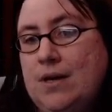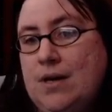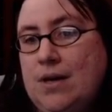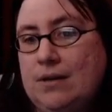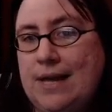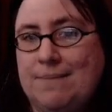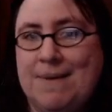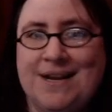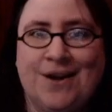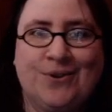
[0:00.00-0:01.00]
like
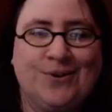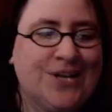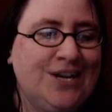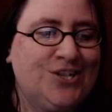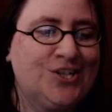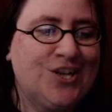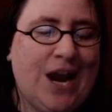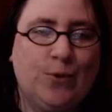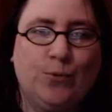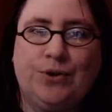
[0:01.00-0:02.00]
many others, I
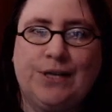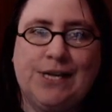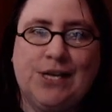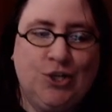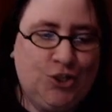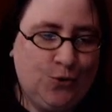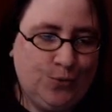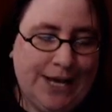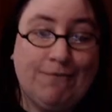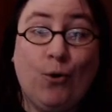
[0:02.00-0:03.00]
really don't
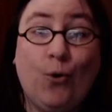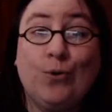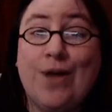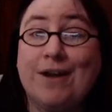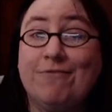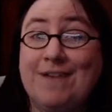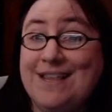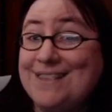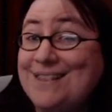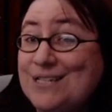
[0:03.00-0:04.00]
have a whole lot of
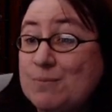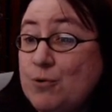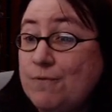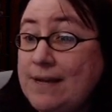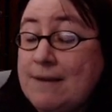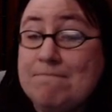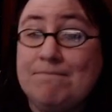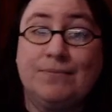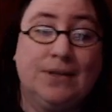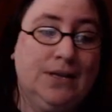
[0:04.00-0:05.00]
faith in this movie,
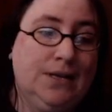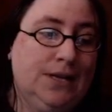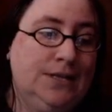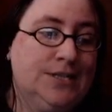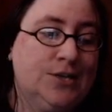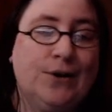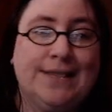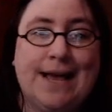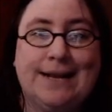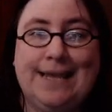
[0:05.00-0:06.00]
considering
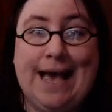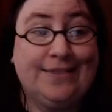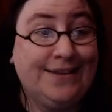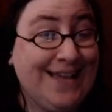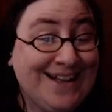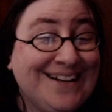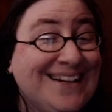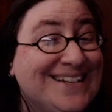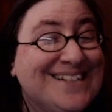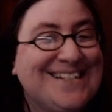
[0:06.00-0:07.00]
that Kathleen
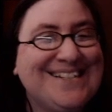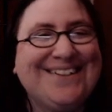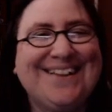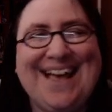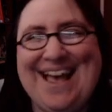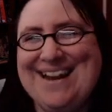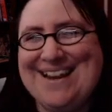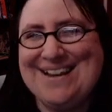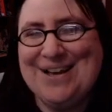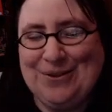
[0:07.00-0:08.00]
Kennedy is still
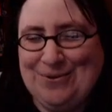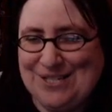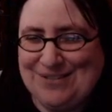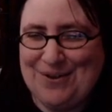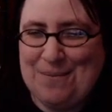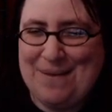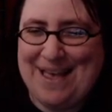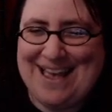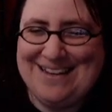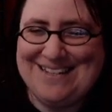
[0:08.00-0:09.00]
heading Lucasfilm
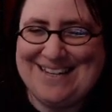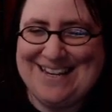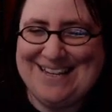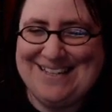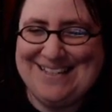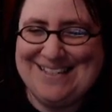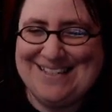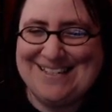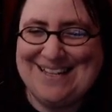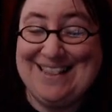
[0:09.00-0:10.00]
and
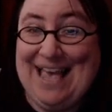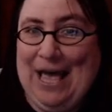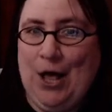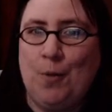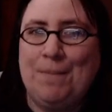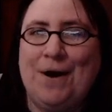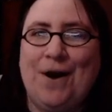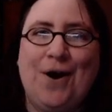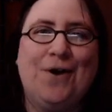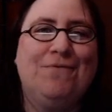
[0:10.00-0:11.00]
is the helm
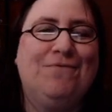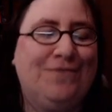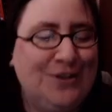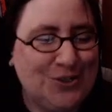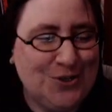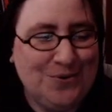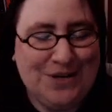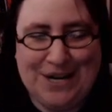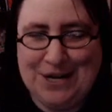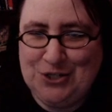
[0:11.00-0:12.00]
of this new
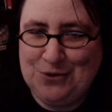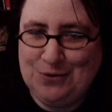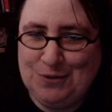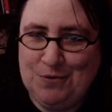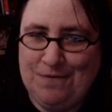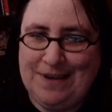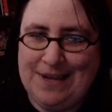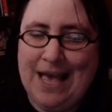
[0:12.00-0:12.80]
Indiana Jones movie.